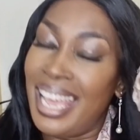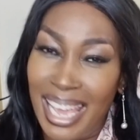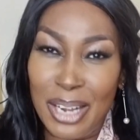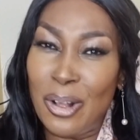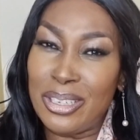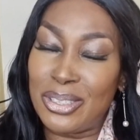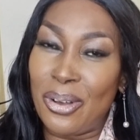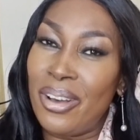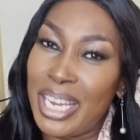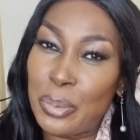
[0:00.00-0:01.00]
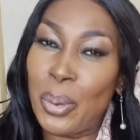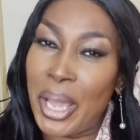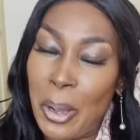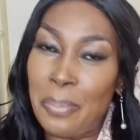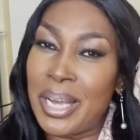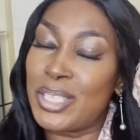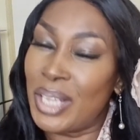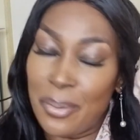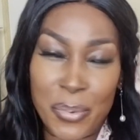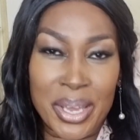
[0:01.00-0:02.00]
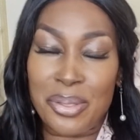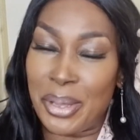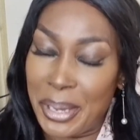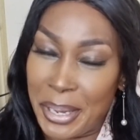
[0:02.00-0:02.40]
And also, it will help us with,